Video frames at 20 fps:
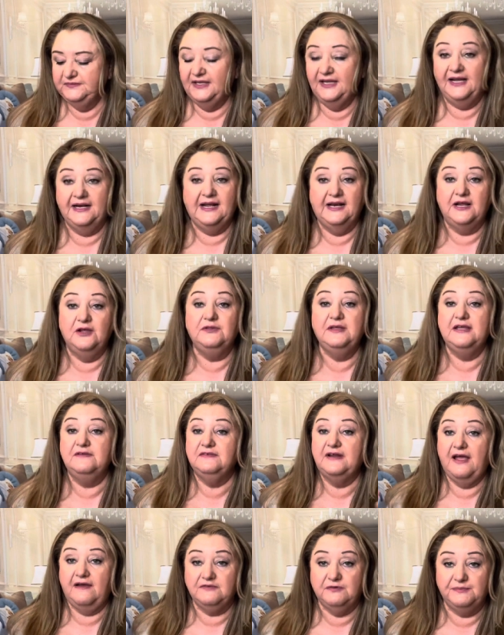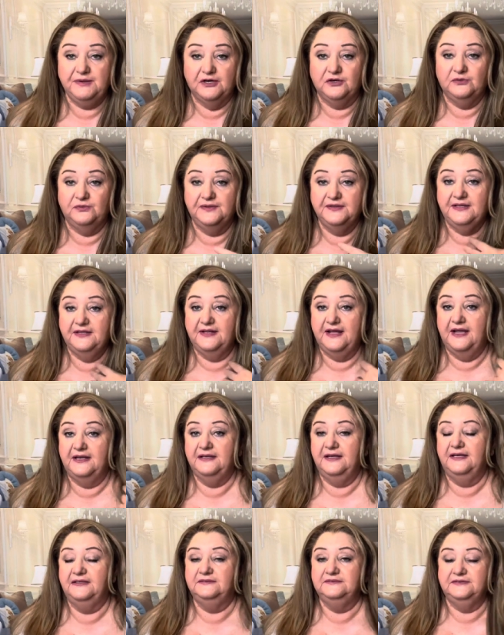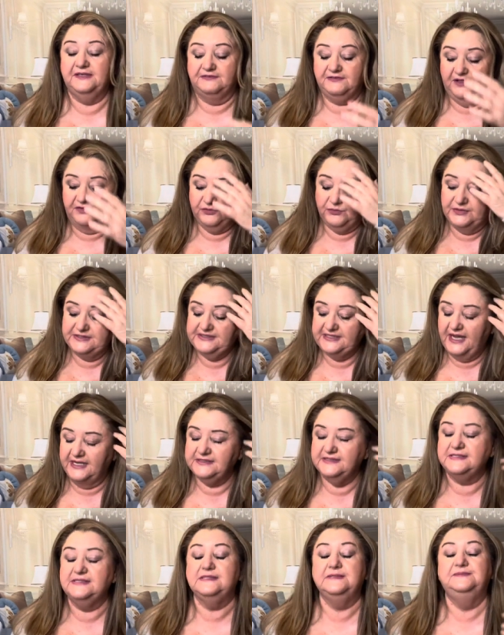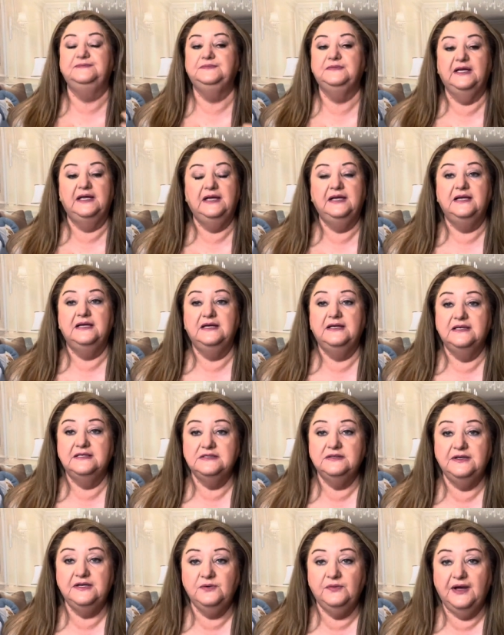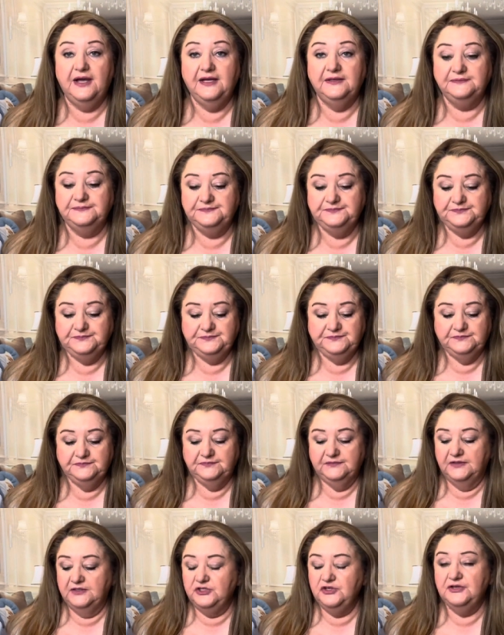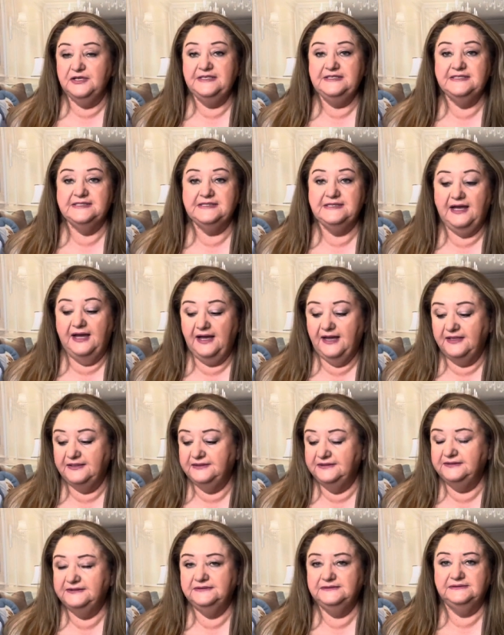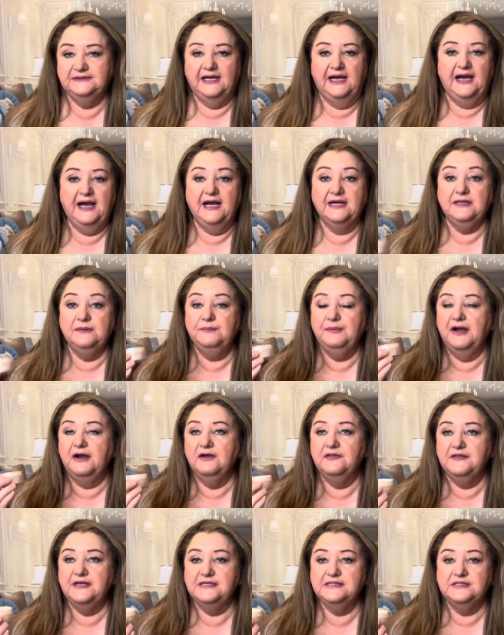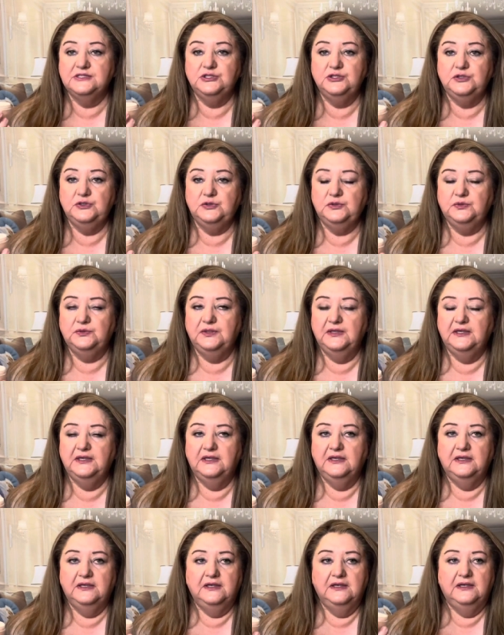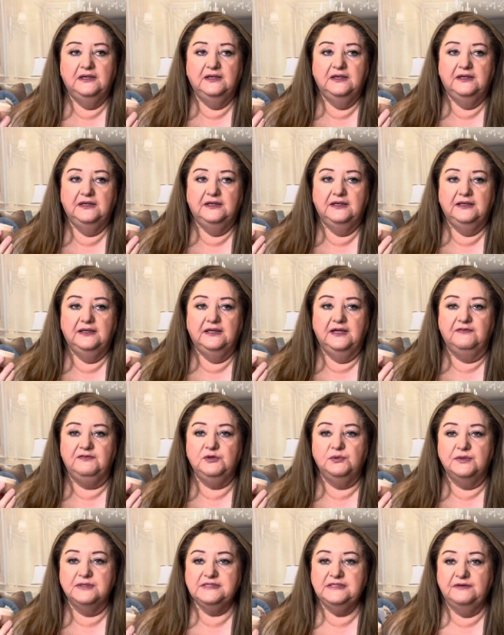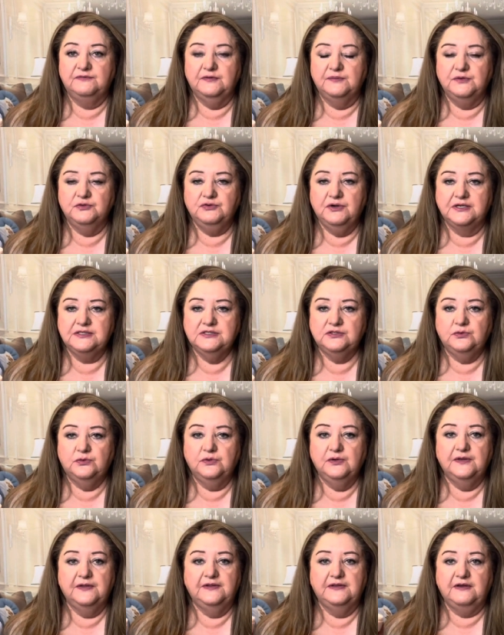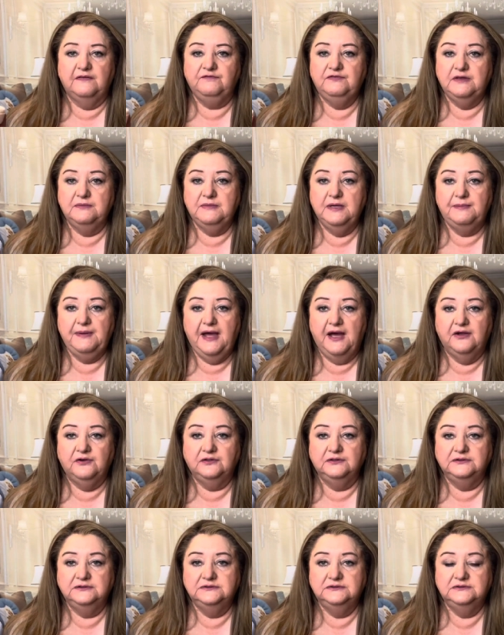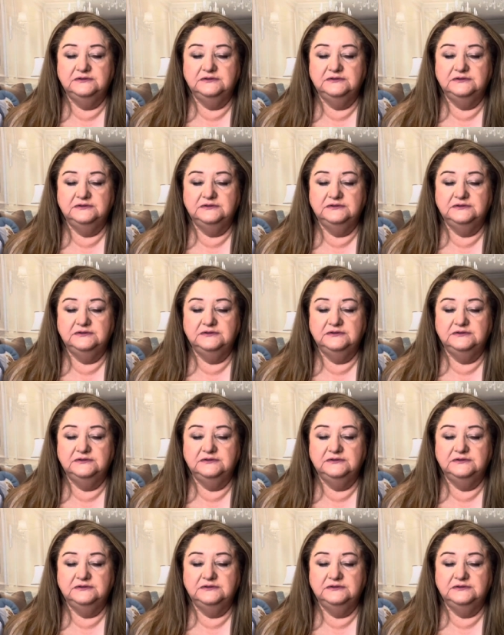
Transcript: And I know they even have a bigger one than that now. They've got 3 sizes. So anyway, you can decide. I compare this to, if you want something from the drugstore, the Fit Me powder